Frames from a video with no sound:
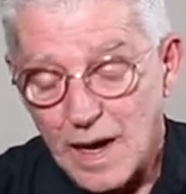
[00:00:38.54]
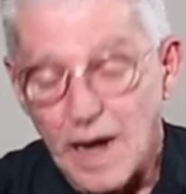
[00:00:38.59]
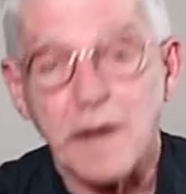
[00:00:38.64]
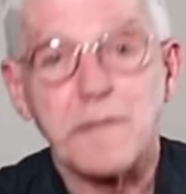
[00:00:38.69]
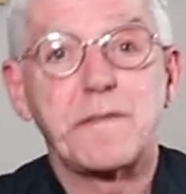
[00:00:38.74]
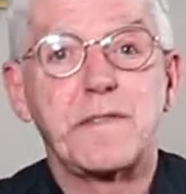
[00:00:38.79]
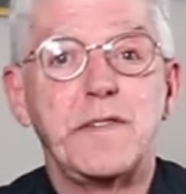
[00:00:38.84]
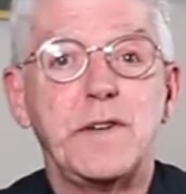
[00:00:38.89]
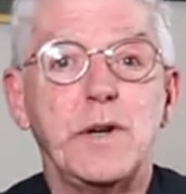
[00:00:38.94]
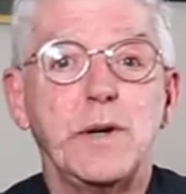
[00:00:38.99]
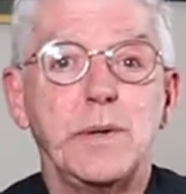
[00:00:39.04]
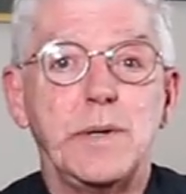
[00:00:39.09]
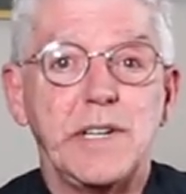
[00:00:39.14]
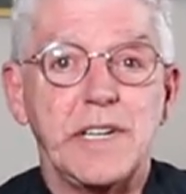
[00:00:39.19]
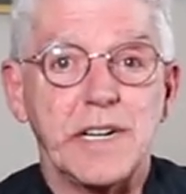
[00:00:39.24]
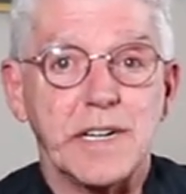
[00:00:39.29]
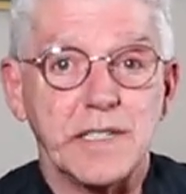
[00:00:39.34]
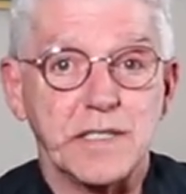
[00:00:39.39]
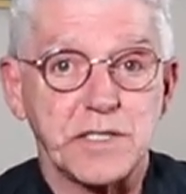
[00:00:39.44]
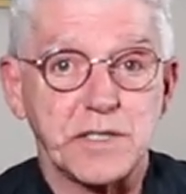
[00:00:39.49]
A few
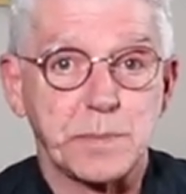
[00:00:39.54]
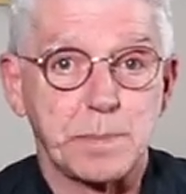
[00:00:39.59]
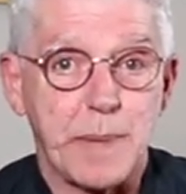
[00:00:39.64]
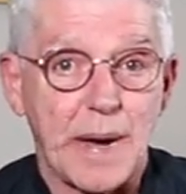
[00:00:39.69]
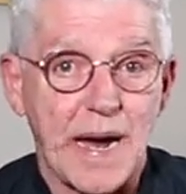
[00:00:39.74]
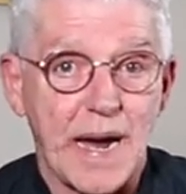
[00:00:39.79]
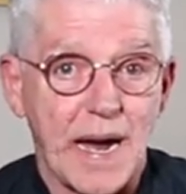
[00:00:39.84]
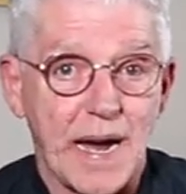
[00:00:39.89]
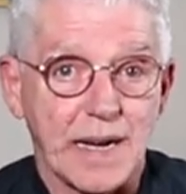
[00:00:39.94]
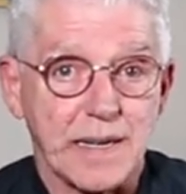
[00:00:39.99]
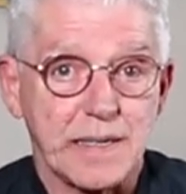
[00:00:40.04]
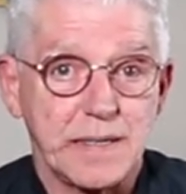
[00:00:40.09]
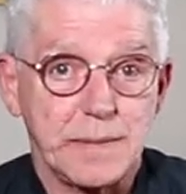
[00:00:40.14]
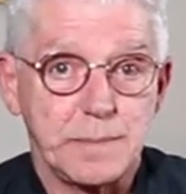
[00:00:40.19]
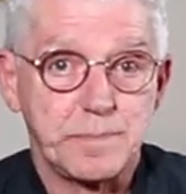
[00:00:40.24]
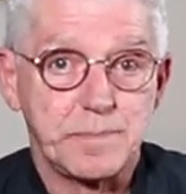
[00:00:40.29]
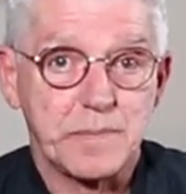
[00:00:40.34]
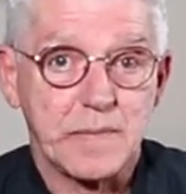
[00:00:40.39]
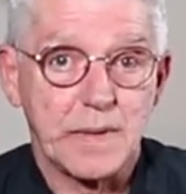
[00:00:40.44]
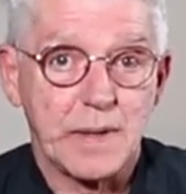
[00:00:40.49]
years back,
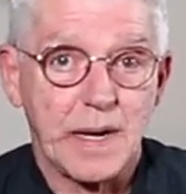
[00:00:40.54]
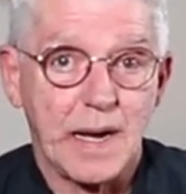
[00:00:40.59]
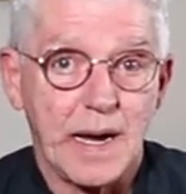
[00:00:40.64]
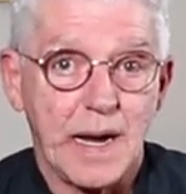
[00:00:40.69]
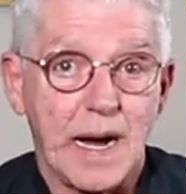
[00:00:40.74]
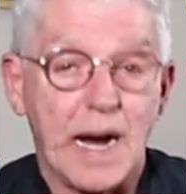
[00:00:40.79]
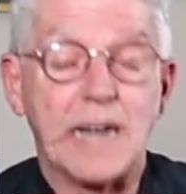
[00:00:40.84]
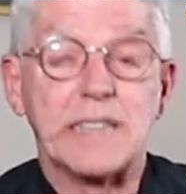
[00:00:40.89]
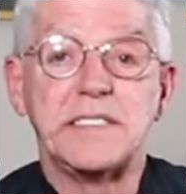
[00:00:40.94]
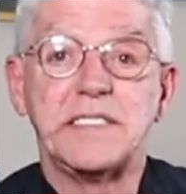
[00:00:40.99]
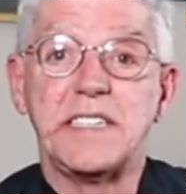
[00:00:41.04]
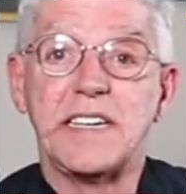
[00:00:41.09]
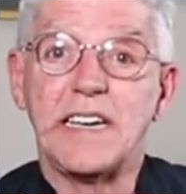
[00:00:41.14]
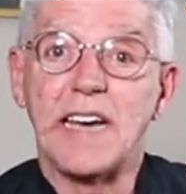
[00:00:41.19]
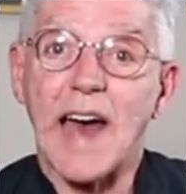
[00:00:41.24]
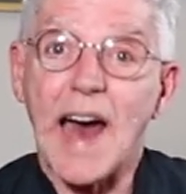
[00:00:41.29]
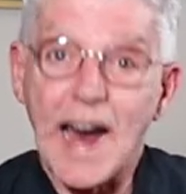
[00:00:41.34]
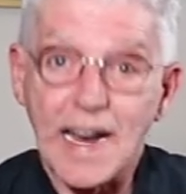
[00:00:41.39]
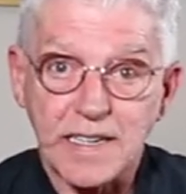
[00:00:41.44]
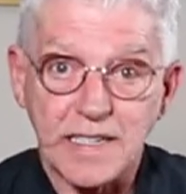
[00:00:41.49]
a
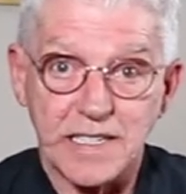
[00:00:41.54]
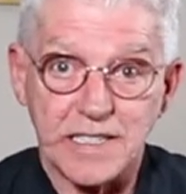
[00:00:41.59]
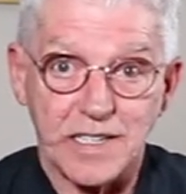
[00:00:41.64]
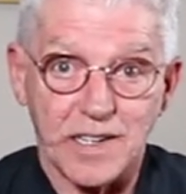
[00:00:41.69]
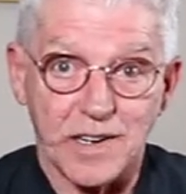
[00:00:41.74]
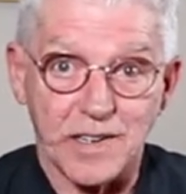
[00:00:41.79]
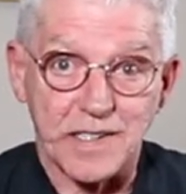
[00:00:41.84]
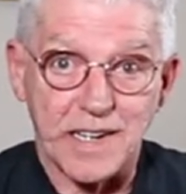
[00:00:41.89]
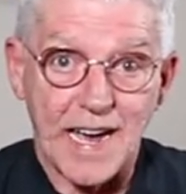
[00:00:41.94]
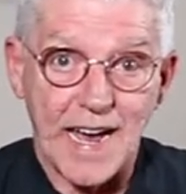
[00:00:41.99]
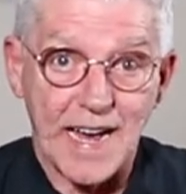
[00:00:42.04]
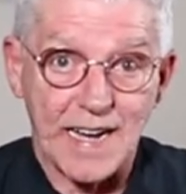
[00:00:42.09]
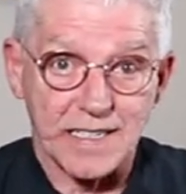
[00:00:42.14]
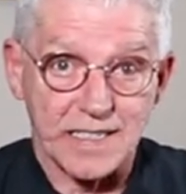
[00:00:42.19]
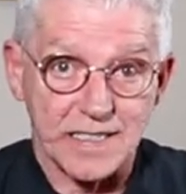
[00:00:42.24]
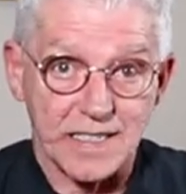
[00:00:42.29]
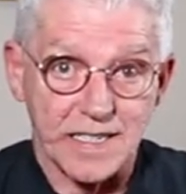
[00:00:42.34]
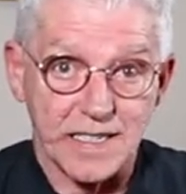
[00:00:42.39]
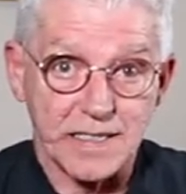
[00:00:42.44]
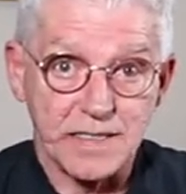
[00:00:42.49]
diaconal
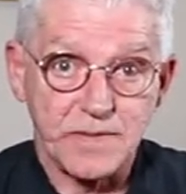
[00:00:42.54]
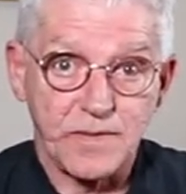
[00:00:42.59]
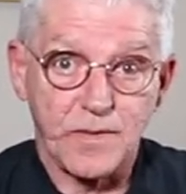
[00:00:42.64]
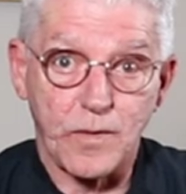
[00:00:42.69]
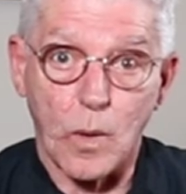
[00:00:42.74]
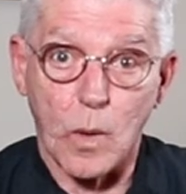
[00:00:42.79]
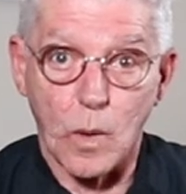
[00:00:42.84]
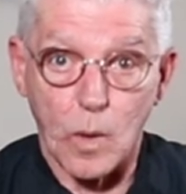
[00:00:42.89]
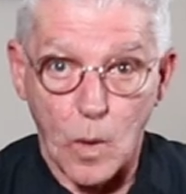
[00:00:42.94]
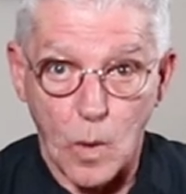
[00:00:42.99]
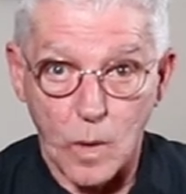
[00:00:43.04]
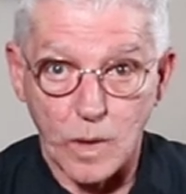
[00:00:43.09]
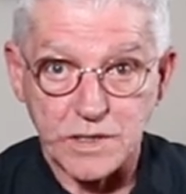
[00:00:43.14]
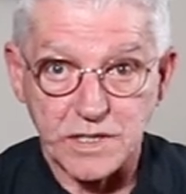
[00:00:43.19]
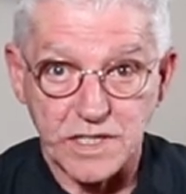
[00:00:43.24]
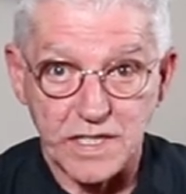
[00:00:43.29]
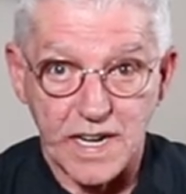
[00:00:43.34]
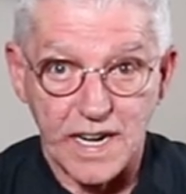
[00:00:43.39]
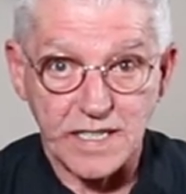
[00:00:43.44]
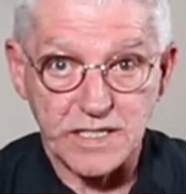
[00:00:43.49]
candidate for
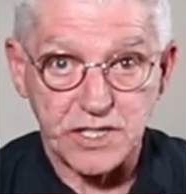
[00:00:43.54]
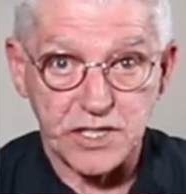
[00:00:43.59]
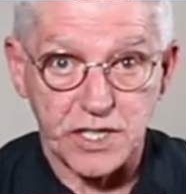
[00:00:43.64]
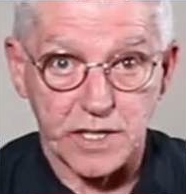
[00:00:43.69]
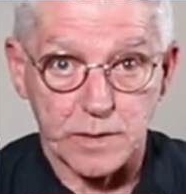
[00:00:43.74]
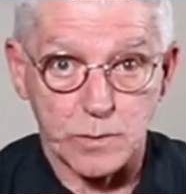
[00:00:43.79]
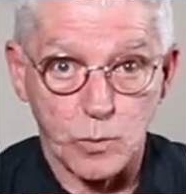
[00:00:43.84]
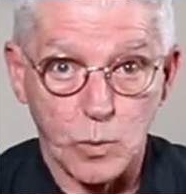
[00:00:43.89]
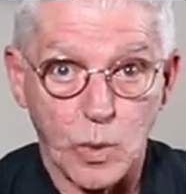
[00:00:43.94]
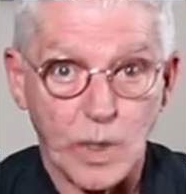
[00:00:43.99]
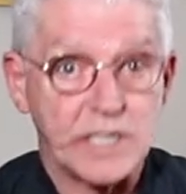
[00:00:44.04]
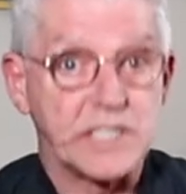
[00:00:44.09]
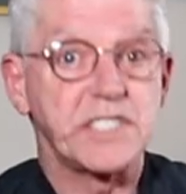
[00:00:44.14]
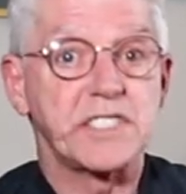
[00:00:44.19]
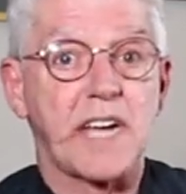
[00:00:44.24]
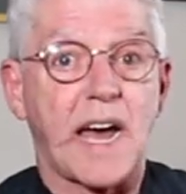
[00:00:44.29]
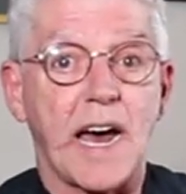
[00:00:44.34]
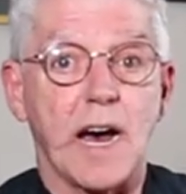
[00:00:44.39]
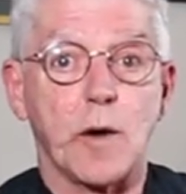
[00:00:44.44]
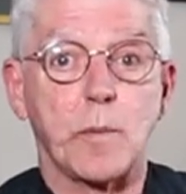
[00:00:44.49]
ordination
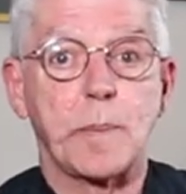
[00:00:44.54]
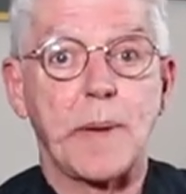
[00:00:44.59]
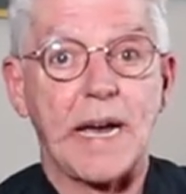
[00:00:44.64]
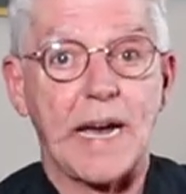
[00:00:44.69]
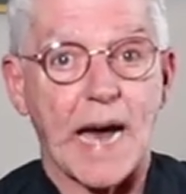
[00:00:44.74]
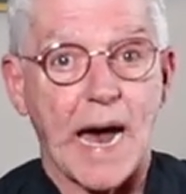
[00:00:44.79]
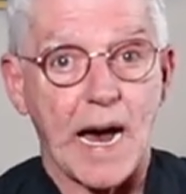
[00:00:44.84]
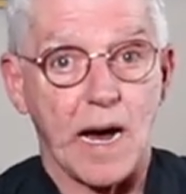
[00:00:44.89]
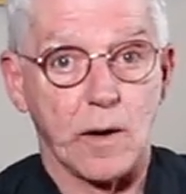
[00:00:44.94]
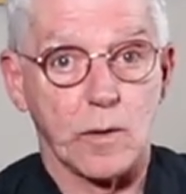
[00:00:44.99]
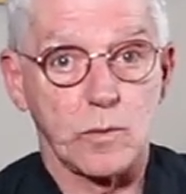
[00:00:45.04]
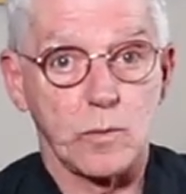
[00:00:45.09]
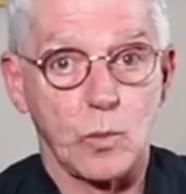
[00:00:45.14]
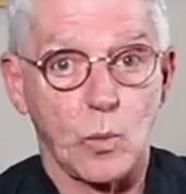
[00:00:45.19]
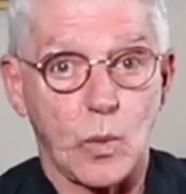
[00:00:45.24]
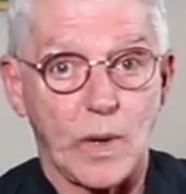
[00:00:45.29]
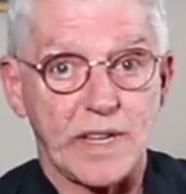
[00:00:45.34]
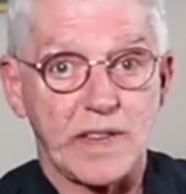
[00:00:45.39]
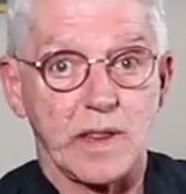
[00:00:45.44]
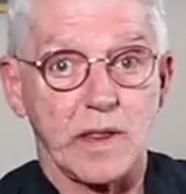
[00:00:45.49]
was helping out
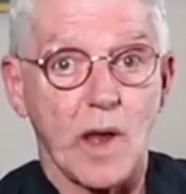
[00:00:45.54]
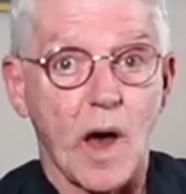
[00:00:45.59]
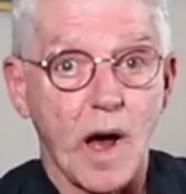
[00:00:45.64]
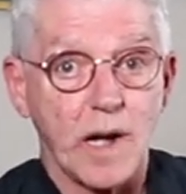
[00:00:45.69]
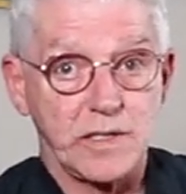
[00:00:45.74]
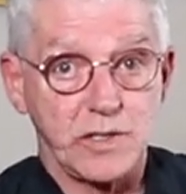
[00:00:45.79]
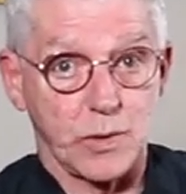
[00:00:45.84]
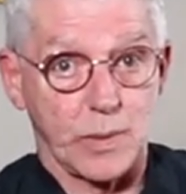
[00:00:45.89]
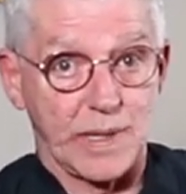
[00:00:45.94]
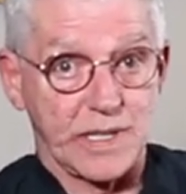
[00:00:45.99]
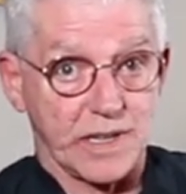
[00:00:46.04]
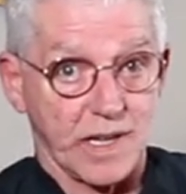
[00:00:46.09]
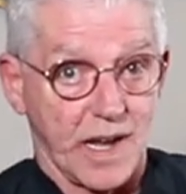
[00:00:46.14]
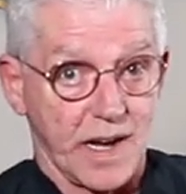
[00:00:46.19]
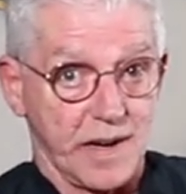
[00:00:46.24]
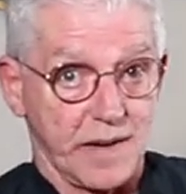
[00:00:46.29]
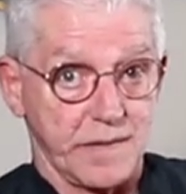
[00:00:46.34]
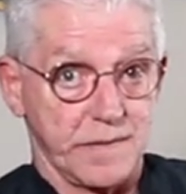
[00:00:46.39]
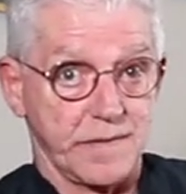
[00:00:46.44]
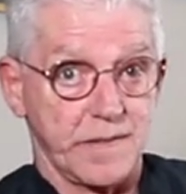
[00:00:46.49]
with laundry
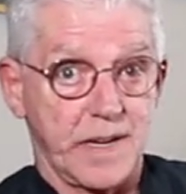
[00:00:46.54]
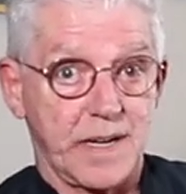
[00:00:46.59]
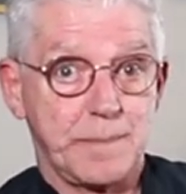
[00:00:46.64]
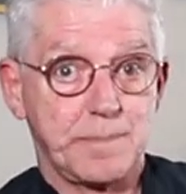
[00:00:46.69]
love.